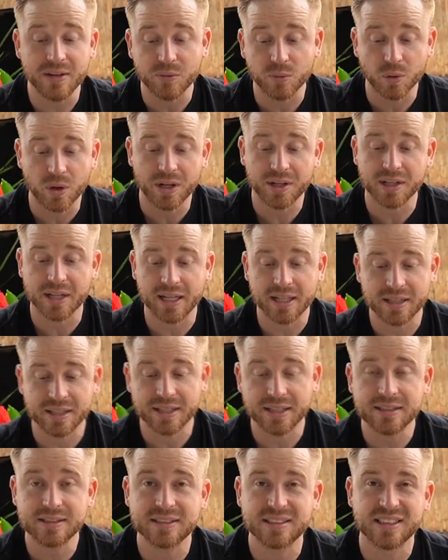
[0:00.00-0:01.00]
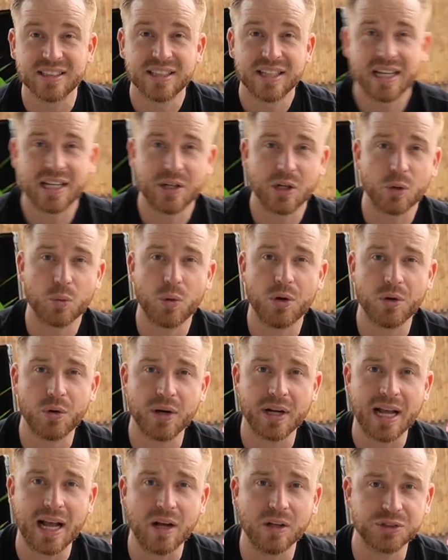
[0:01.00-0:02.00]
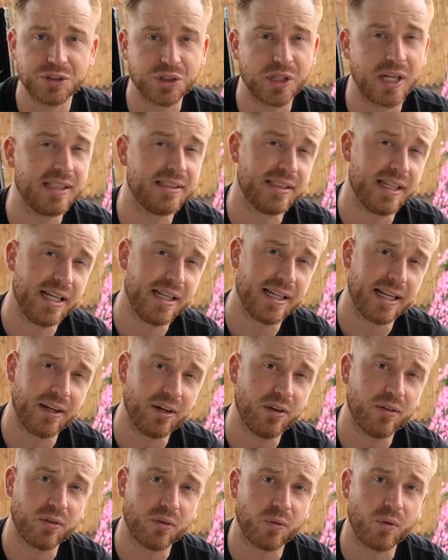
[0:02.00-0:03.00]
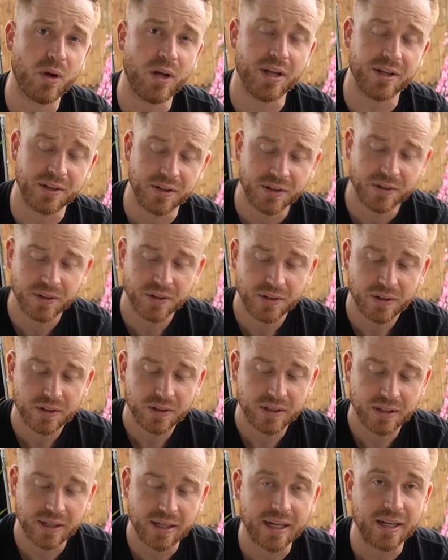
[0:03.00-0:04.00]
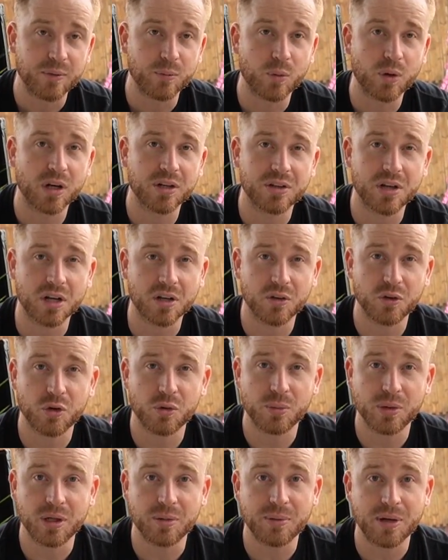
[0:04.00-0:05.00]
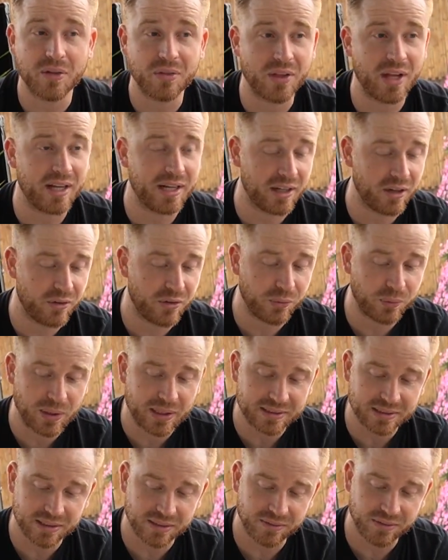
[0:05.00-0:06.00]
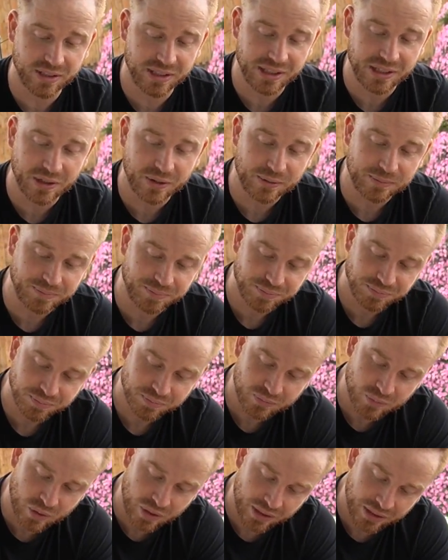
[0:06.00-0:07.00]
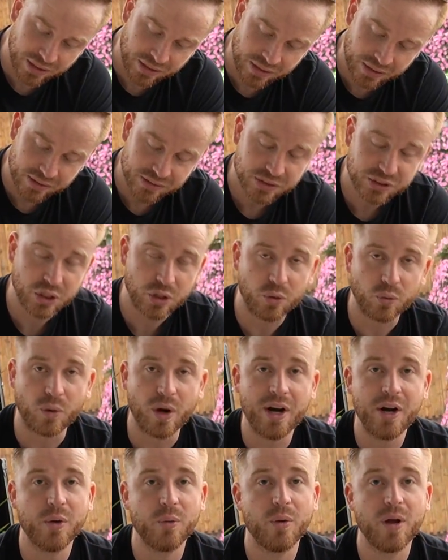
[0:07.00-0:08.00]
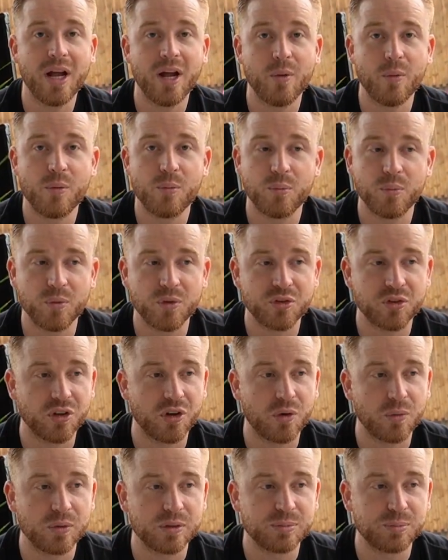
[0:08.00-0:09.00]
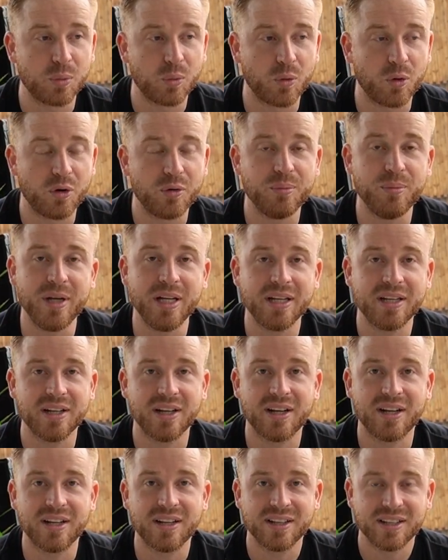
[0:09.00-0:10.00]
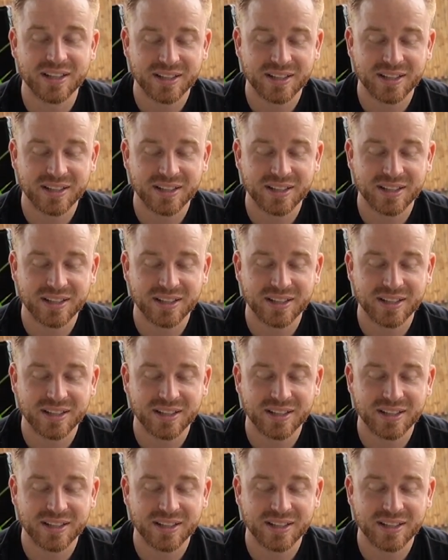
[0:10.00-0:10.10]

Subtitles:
runt like this, and you're wondering, how should I take care of a runt? And we're going to talk a little bit about that here in the rest of the video. So right away when this litter was born, Minka,